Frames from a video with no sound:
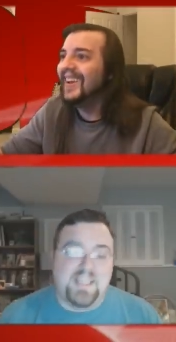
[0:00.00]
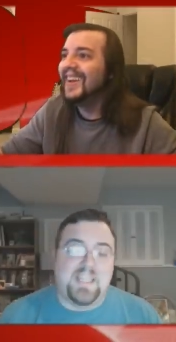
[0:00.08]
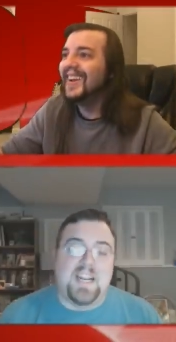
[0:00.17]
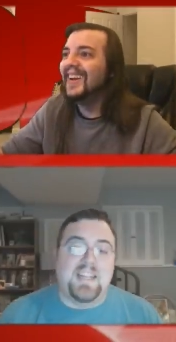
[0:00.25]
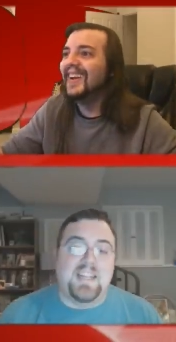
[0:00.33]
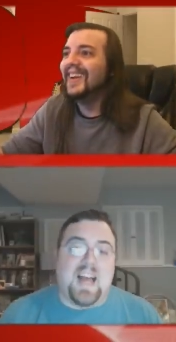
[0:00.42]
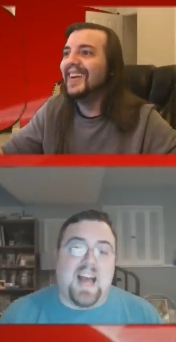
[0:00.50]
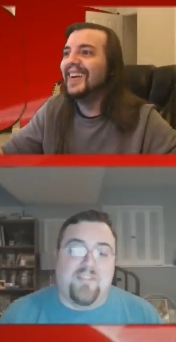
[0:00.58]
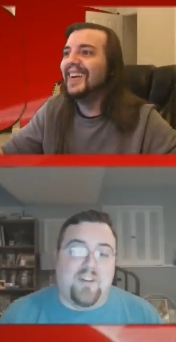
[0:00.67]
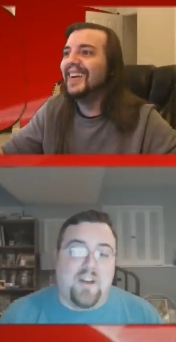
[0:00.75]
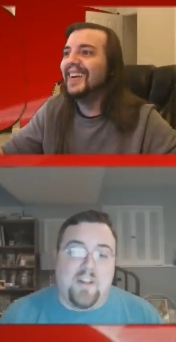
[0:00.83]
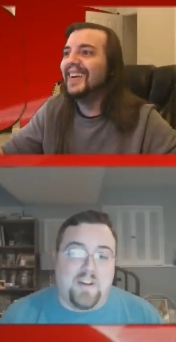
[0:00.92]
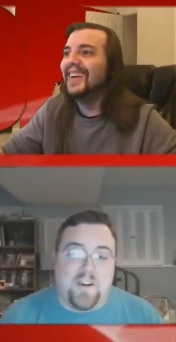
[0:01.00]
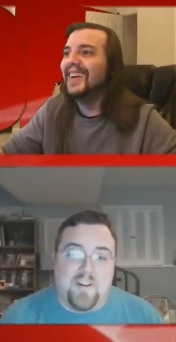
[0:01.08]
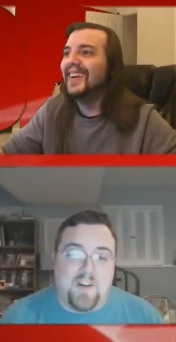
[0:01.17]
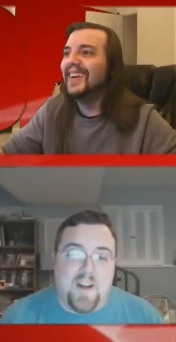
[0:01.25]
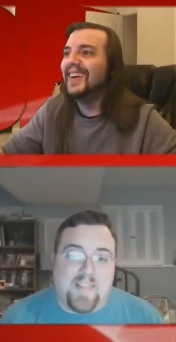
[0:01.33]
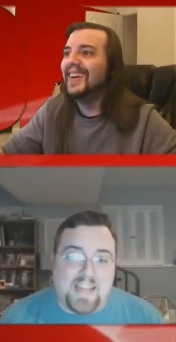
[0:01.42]
Speaker 1: least you didn't die for another year.
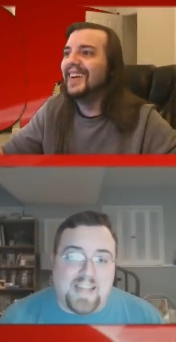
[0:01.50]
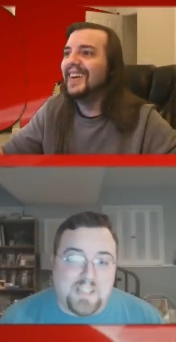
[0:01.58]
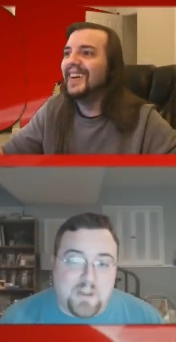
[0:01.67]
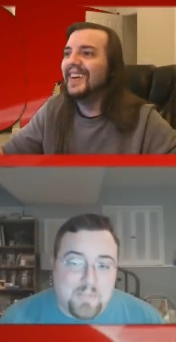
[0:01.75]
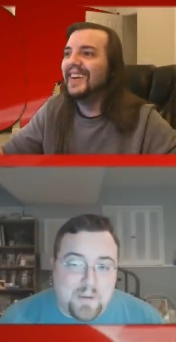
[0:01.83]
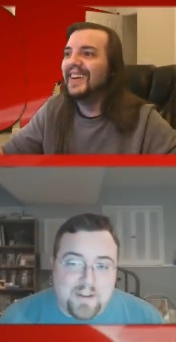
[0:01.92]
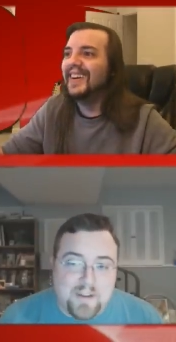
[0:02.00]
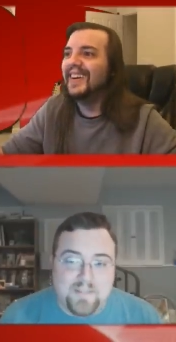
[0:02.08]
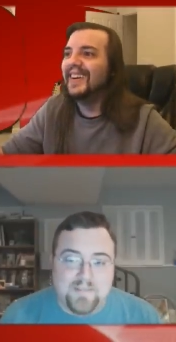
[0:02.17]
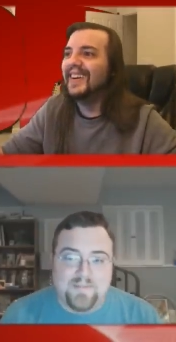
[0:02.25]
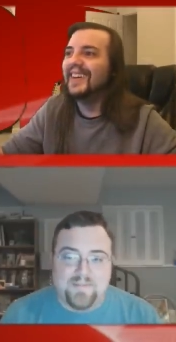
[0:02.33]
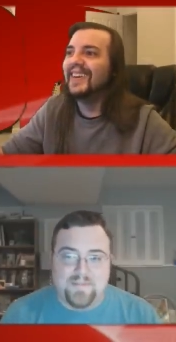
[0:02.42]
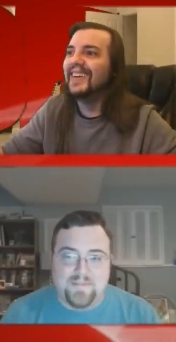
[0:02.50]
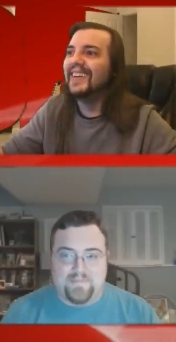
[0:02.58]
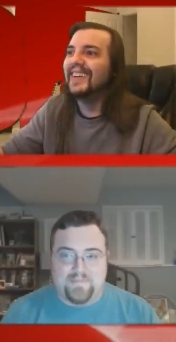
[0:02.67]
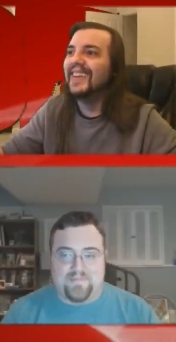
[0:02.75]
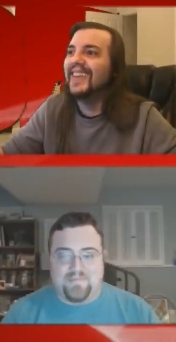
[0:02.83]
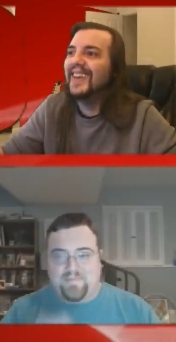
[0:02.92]
You're not that uh.
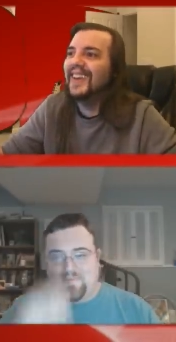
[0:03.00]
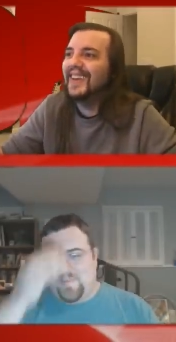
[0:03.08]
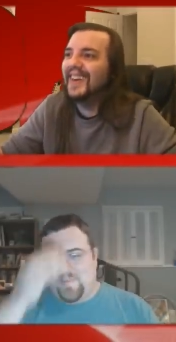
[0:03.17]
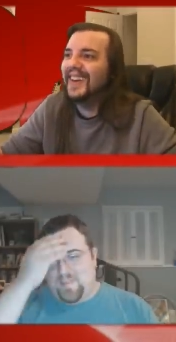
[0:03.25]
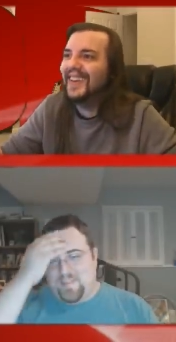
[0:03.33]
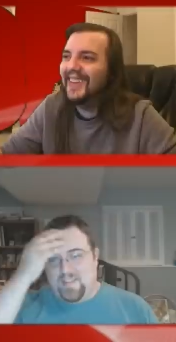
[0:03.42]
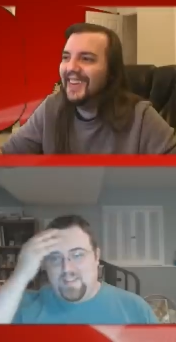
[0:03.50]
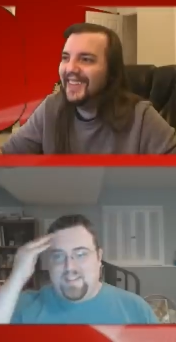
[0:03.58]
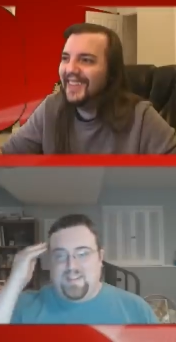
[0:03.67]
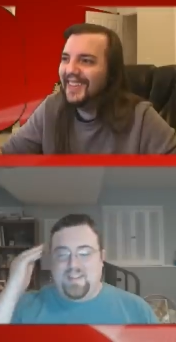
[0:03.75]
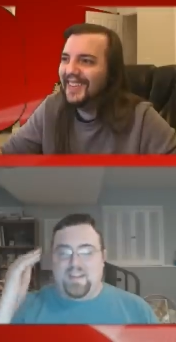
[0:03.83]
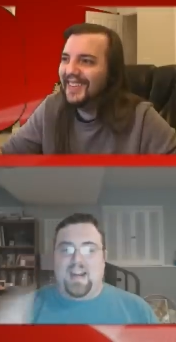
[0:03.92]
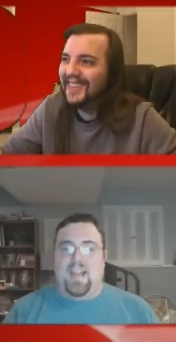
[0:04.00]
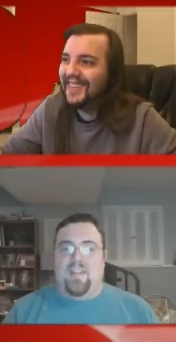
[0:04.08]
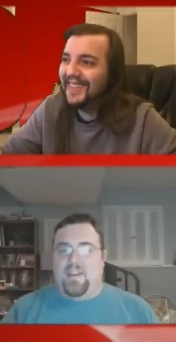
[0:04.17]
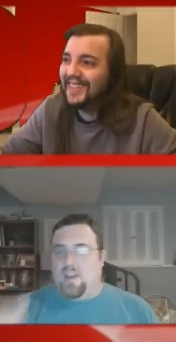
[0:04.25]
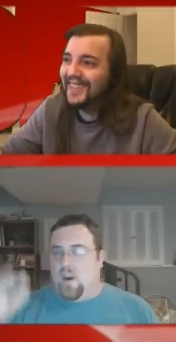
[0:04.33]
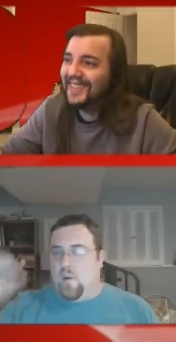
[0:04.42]
stupid. Get on
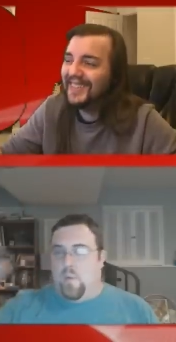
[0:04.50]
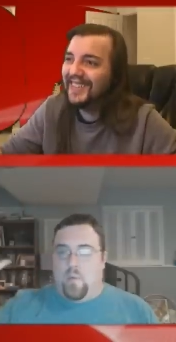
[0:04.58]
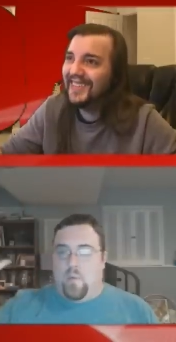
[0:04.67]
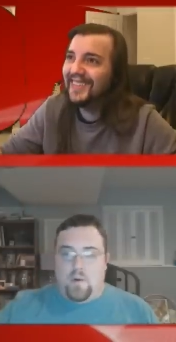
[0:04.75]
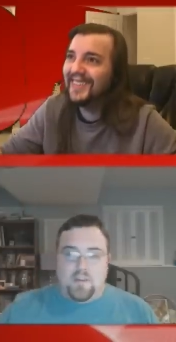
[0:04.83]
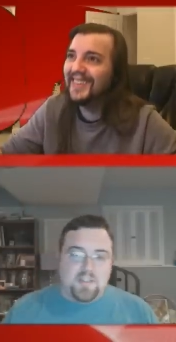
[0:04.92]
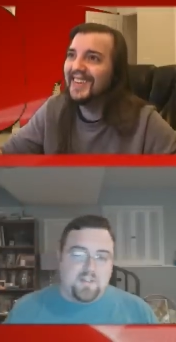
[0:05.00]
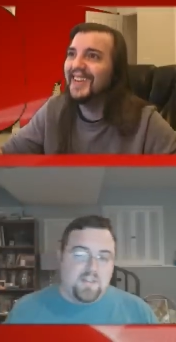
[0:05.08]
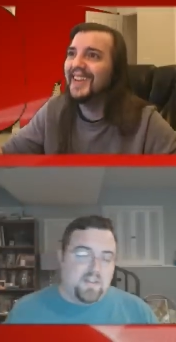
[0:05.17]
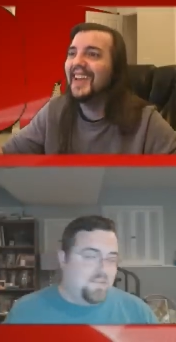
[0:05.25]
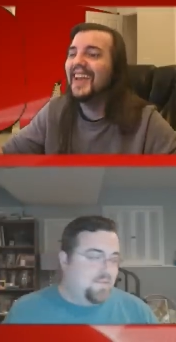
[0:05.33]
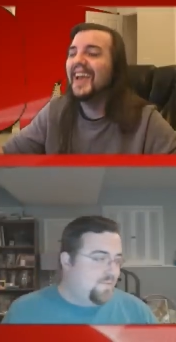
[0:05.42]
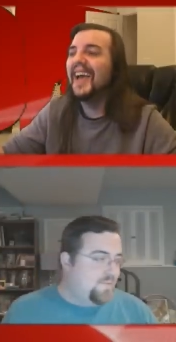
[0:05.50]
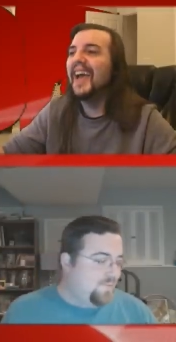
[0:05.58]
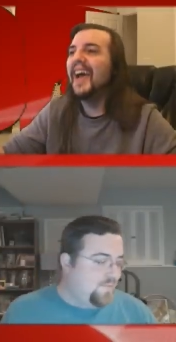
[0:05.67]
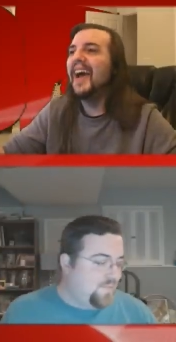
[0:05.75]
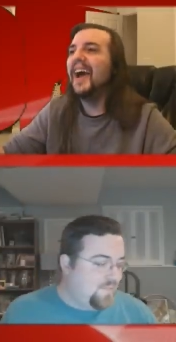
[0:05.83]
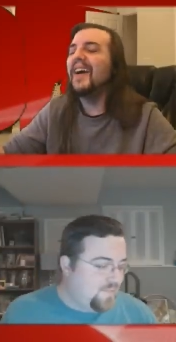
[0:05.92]
the Darwin Awards. You know.
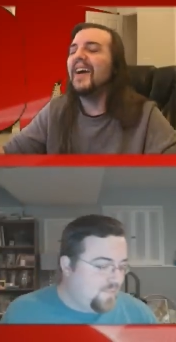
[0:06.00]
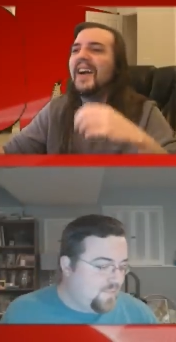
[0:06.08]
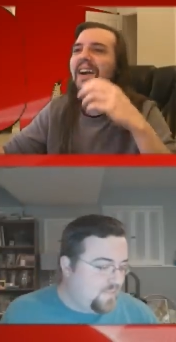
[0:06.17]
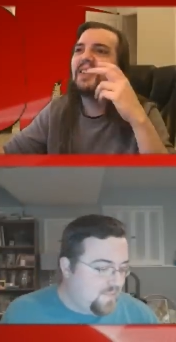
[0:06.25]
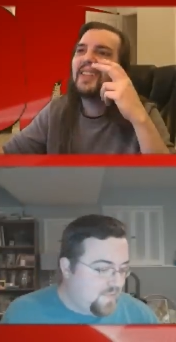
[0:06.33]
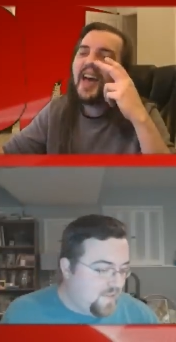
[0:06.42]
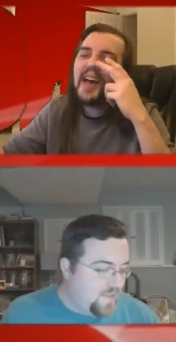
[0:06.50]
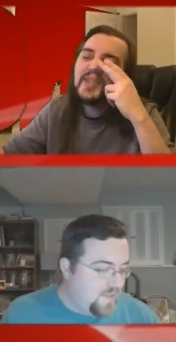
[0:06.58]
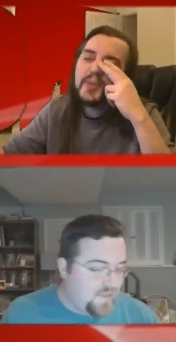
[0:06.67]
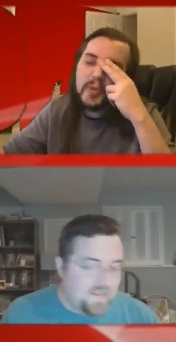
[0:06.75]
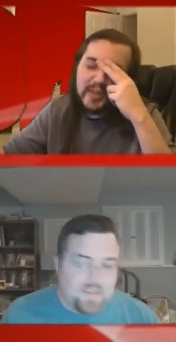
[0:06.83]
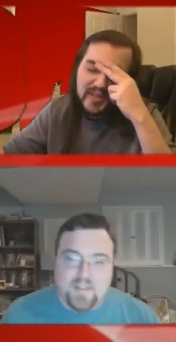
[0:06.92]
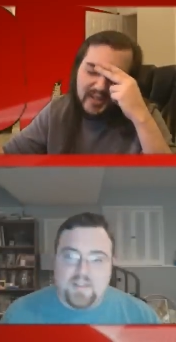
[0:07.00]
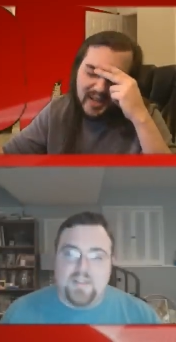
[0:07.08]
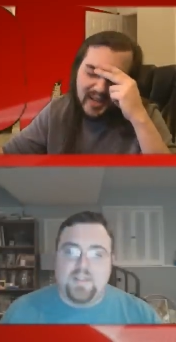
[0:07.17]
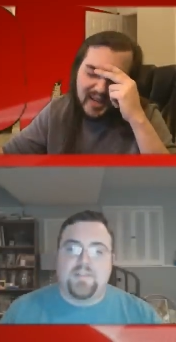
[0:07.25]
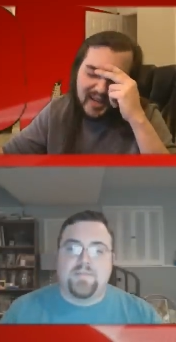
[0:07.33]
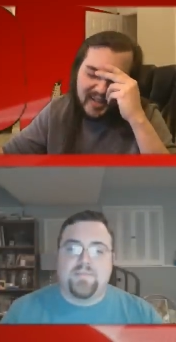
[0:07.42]
Speaker 2: All right, our last one
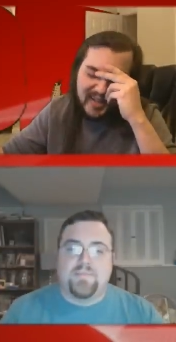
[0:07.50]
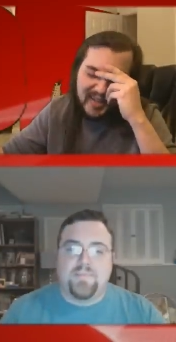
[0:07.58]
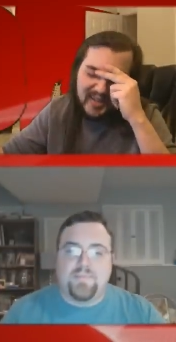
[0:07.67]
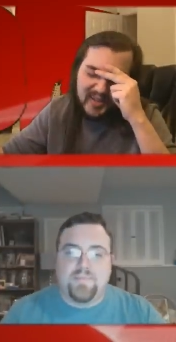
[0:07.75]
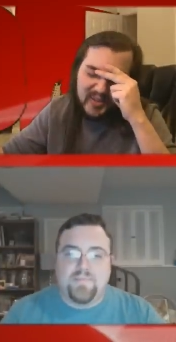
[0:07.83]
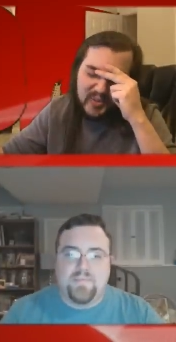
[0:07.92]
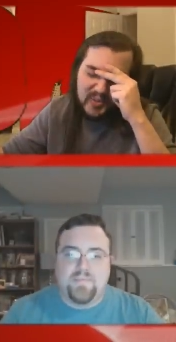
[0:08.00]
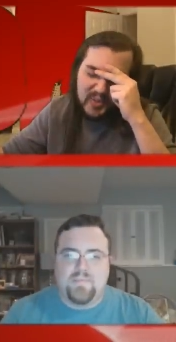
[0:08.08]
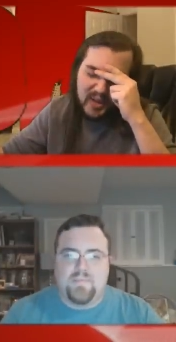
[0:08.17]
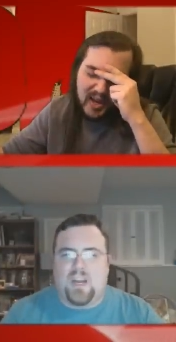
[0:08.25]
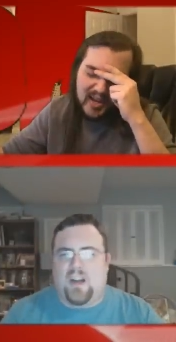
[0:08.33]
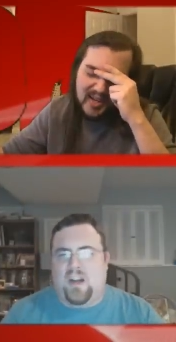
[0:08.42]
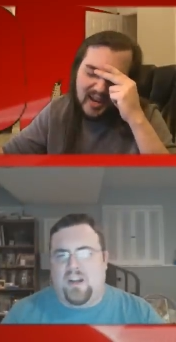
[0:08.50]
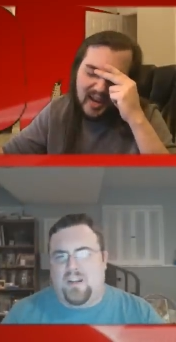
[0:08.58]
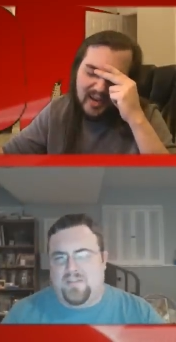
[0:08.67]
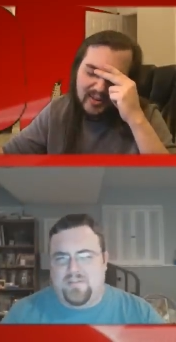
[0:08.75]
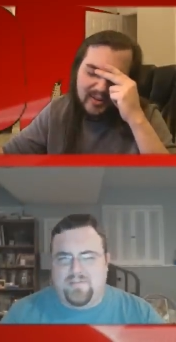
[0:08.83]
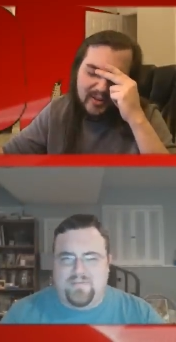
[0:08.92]
tonight is I I
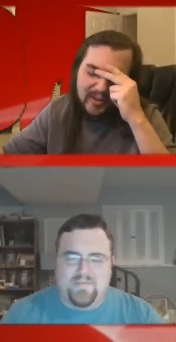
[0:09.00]
don't know